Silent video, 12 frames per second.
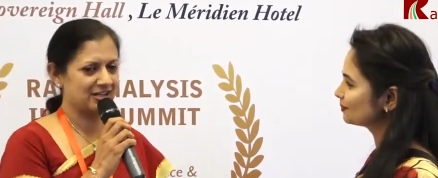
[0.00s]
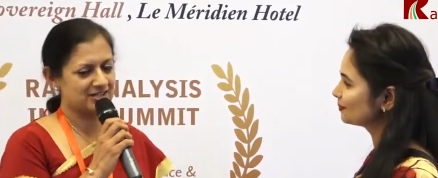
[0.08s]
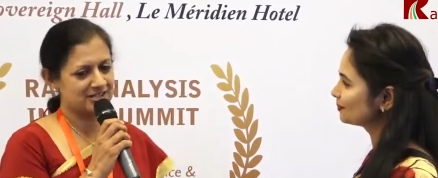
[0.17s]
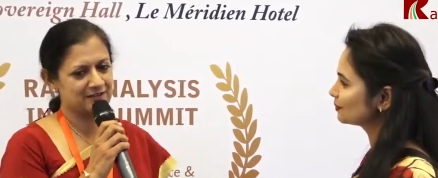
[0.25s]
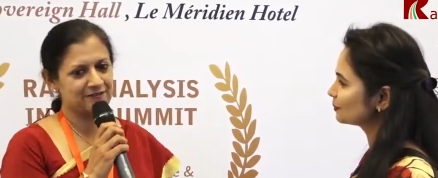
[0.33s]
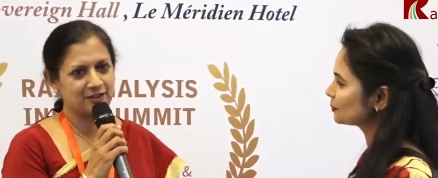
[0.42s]
Speaker 1: I
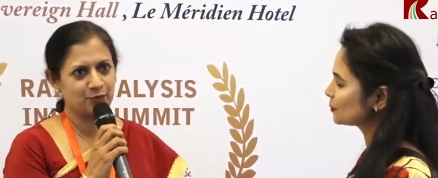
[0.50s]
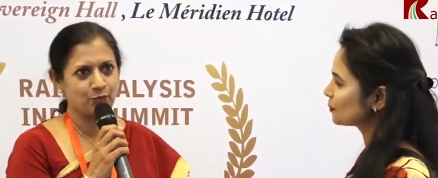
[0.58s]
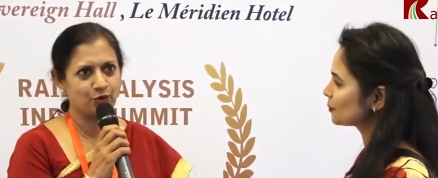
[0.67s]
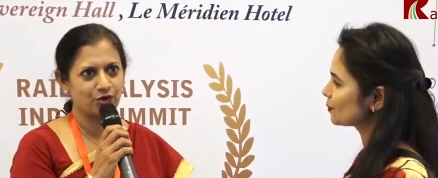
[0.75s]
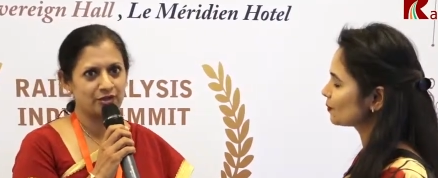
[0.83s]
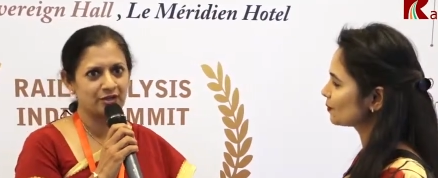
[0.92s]
received the
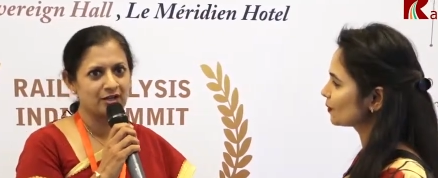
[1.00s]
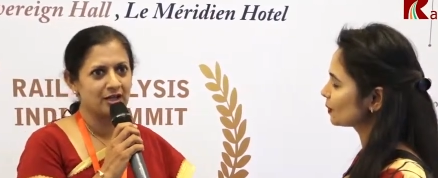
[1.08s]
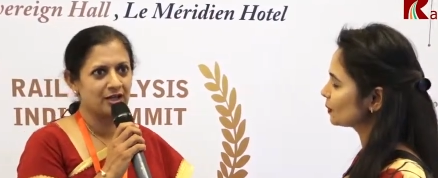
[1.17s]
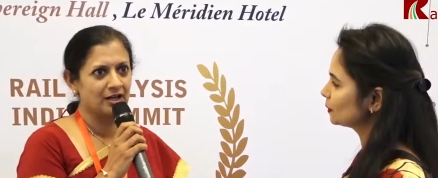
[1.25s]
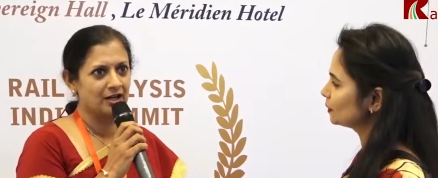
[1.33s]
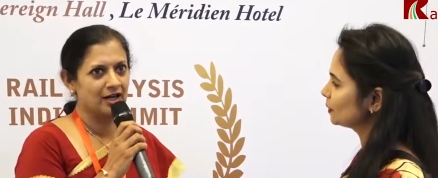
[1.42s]
award,
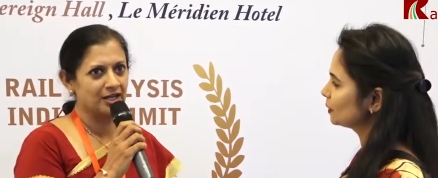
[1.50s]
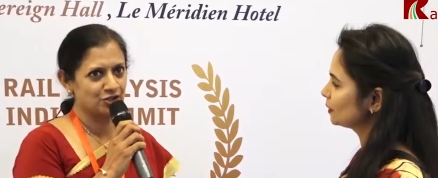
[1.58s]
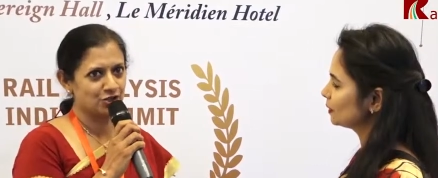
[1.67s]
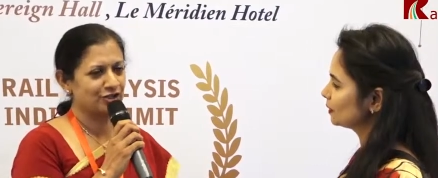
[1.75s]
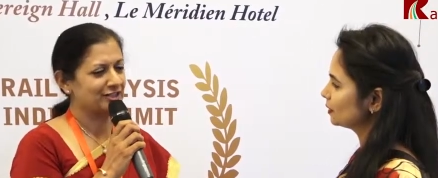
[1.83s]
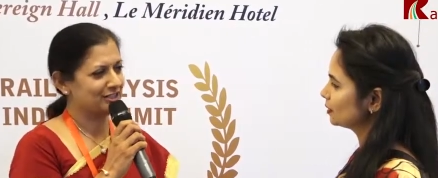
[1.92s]
I
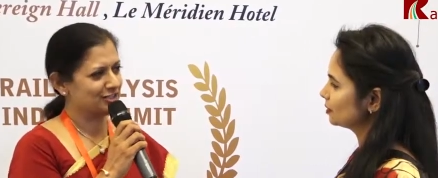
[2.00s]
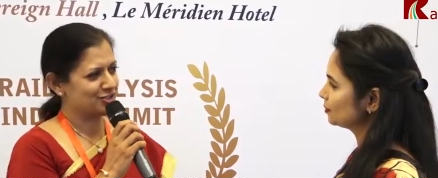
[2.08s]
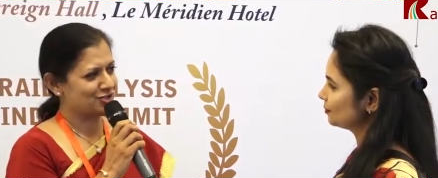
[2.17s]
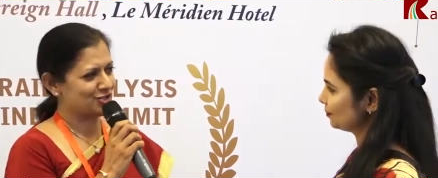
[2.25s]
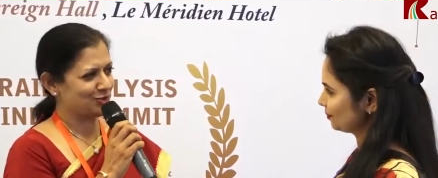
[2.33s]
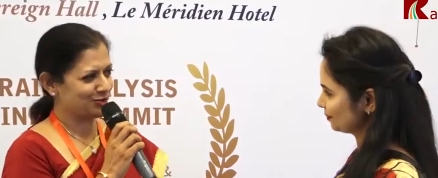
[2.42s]
joined the
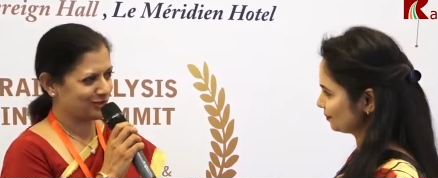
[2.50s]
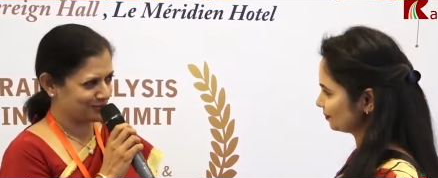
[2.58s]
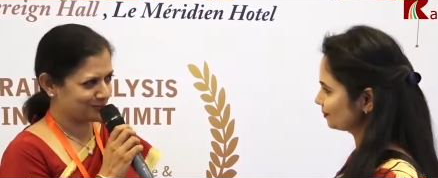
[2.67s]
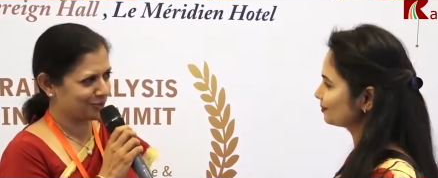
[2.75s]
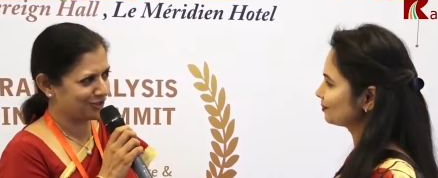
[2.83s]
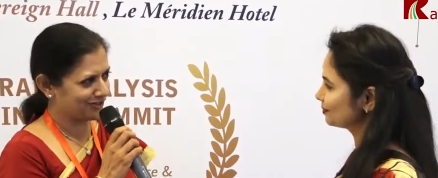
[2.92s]
industry only
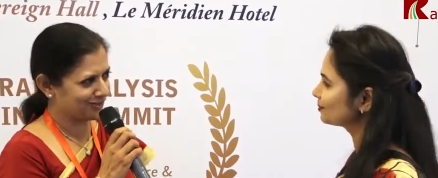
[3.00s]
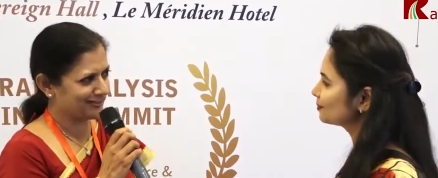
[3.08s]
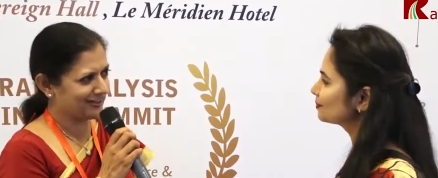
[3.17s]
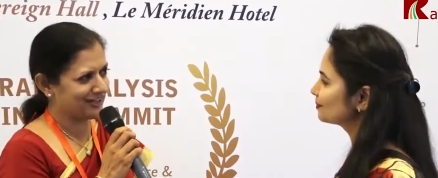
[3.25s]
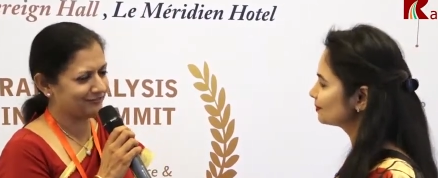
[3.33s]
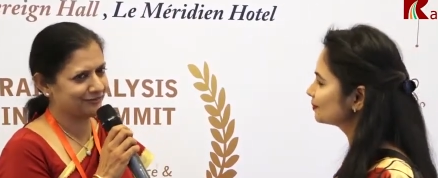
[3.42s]
about a year
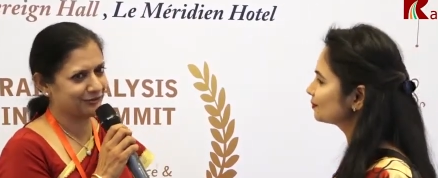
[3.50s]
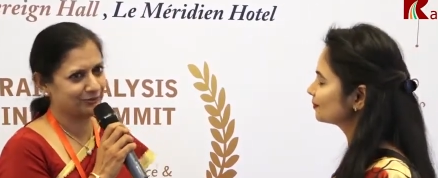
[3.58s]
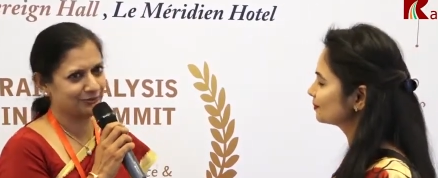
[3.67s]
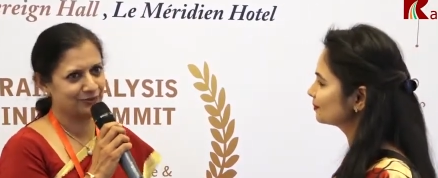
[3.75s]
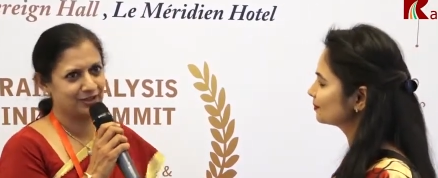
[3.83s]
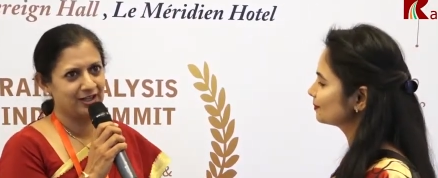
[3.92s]
and a half
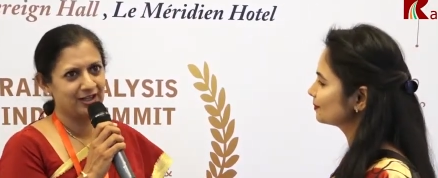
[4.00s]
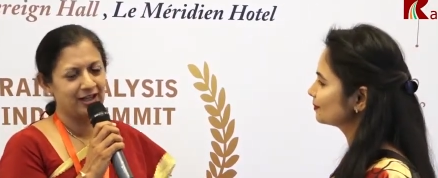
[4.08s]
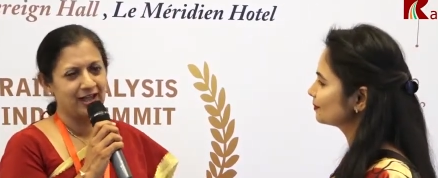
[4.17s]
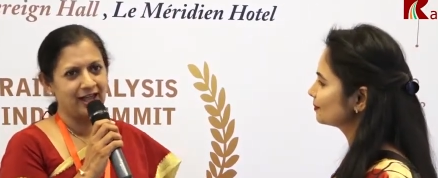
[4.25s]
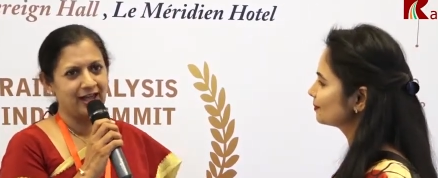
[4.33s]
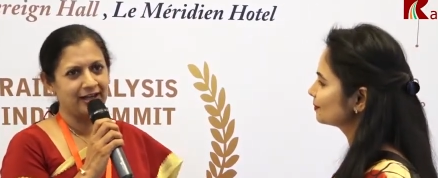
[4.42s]
ago.
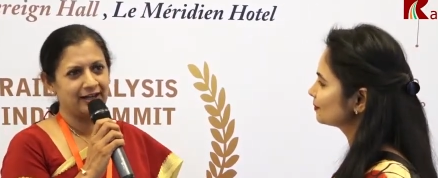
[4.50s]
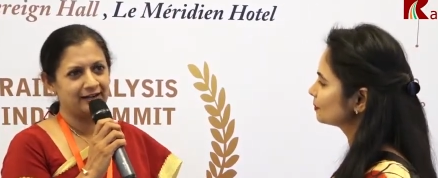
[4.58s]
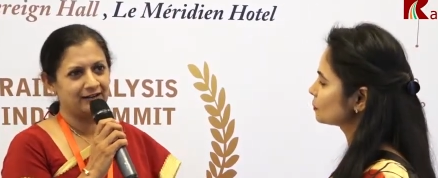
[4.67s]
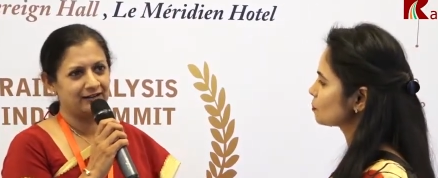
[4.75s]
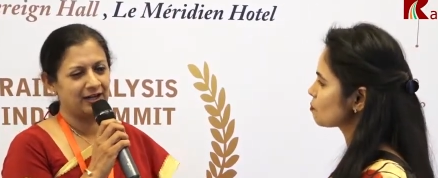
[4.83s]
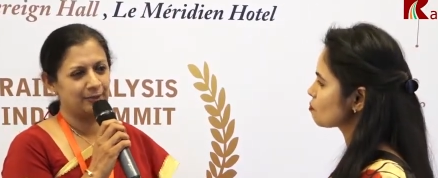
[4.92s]
And
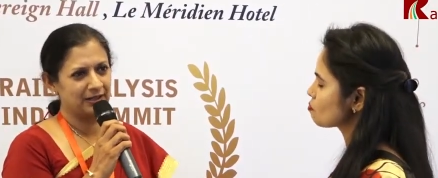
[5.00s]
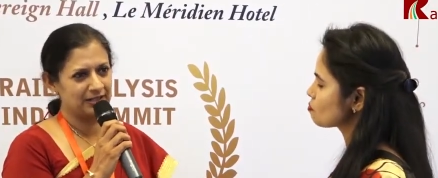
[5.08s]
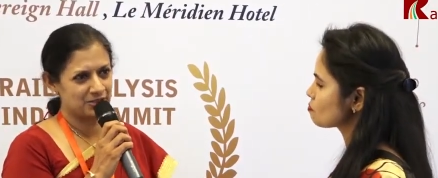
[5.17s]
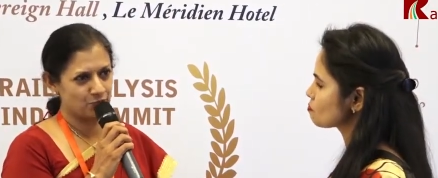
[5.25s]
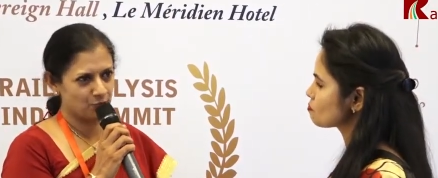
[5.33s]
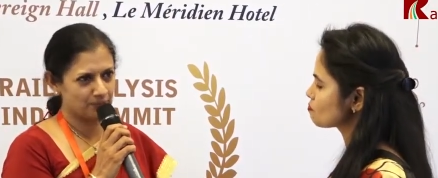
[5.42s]
uh, coming
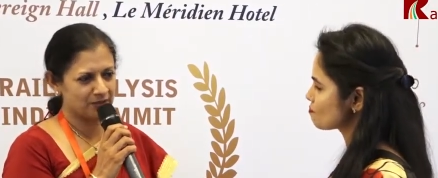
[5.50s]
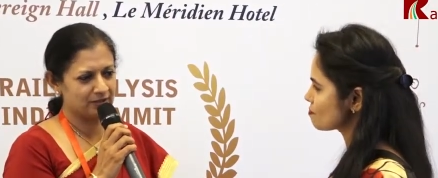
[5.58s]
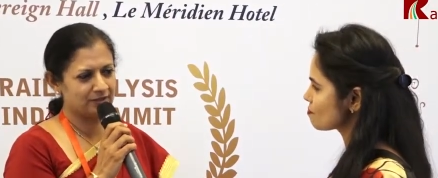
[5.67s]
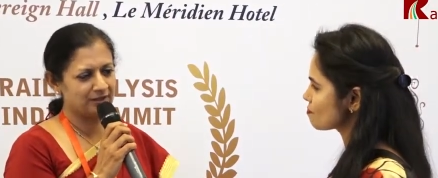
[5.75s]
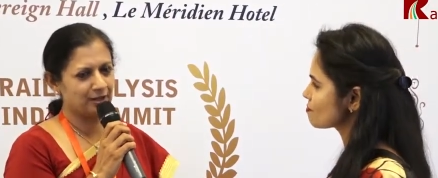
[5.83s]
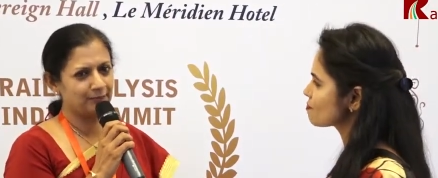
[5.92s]
as a
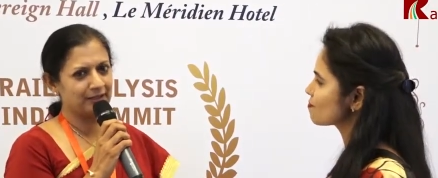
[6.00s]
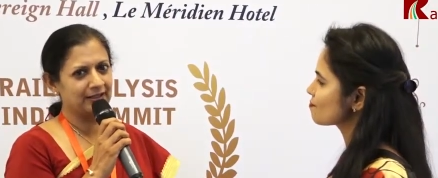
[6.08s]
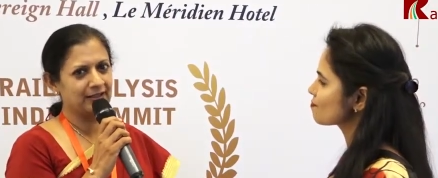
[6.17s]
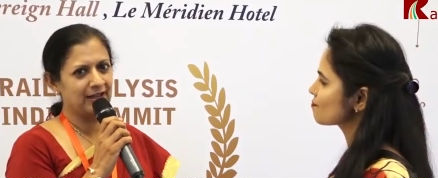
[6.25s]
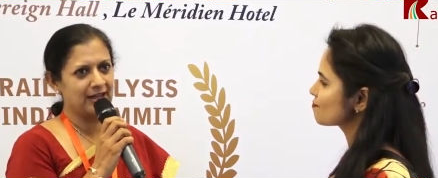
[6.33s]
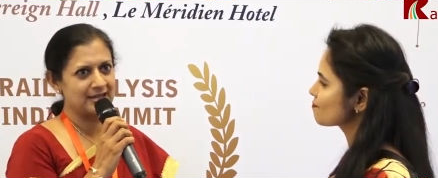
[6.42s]
woman,
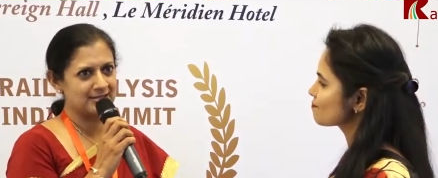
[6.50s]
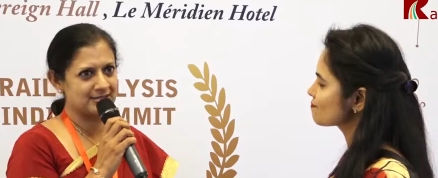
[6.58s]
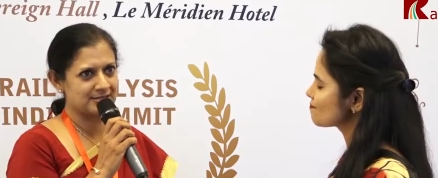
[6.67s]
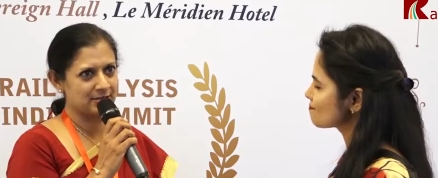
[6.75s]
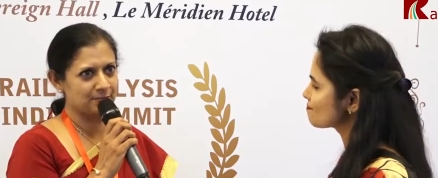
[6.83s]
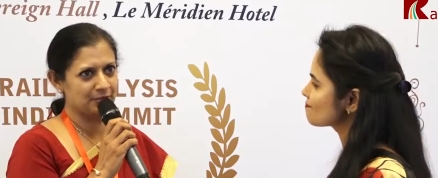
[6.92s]
coming as
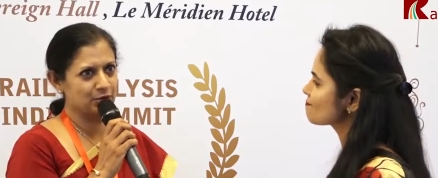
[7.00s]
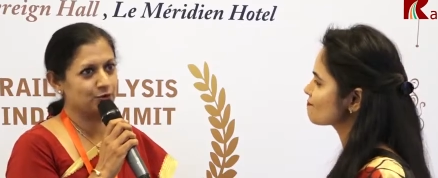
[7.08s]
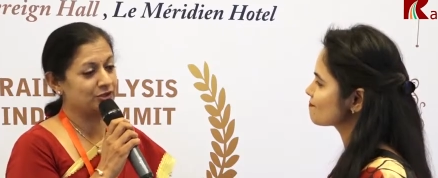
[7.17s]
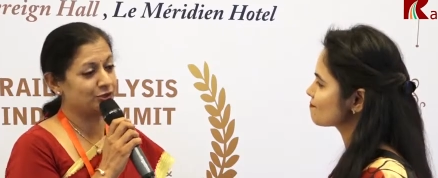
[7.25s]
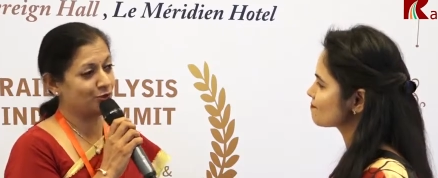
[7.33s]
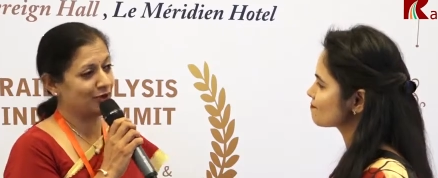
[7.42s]
somebody who
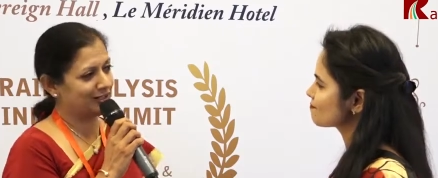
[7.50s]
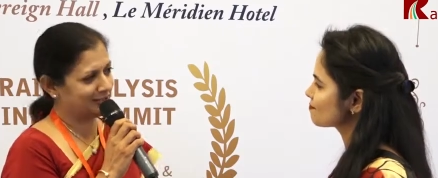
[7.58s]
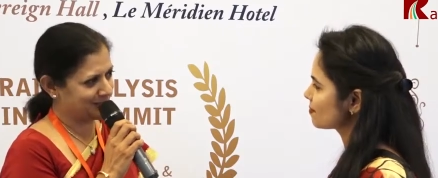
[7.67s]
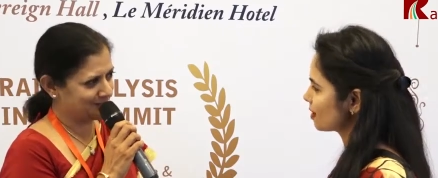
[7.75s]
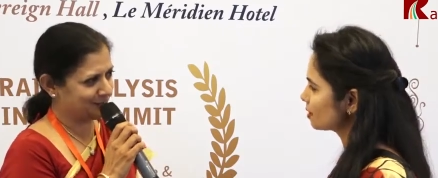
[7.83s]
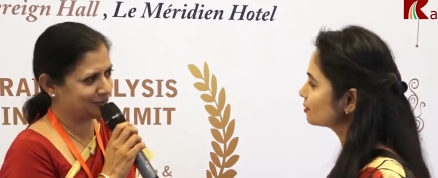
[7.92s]
didn't know
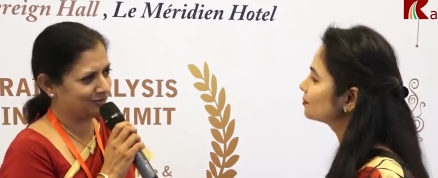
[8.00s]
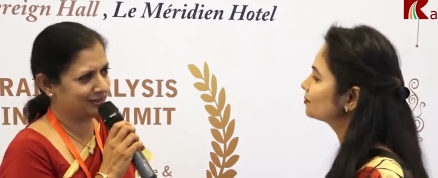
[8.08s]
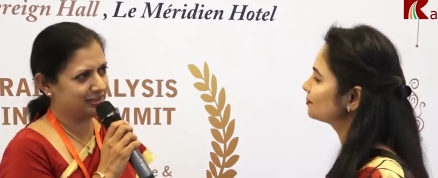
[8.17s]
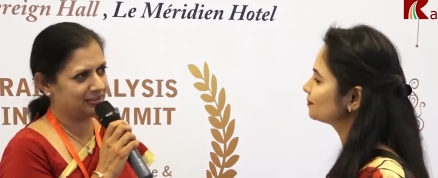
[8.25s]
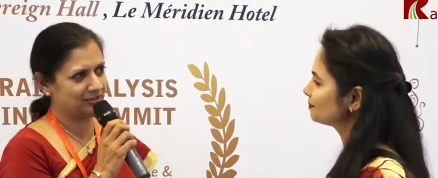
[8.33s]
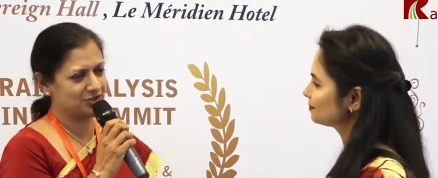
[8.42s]
anything about the
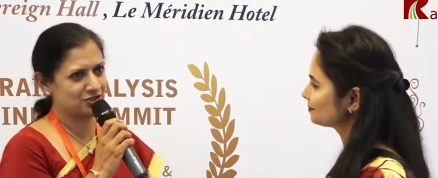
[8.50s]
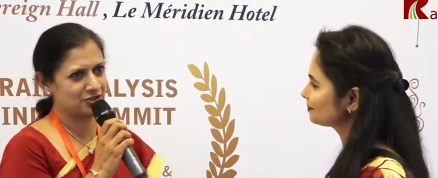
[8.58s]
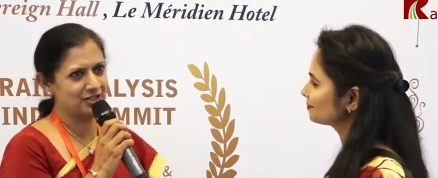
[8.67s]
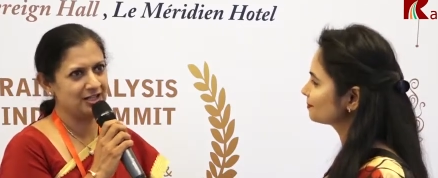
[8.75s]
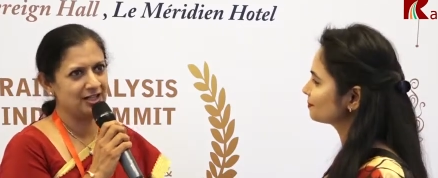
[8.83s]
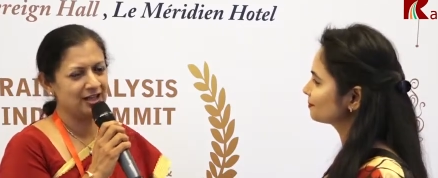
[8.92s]
rail
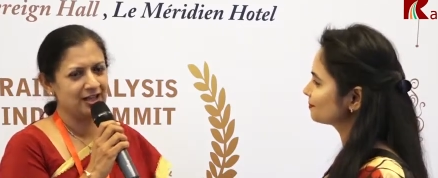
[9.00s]
industry,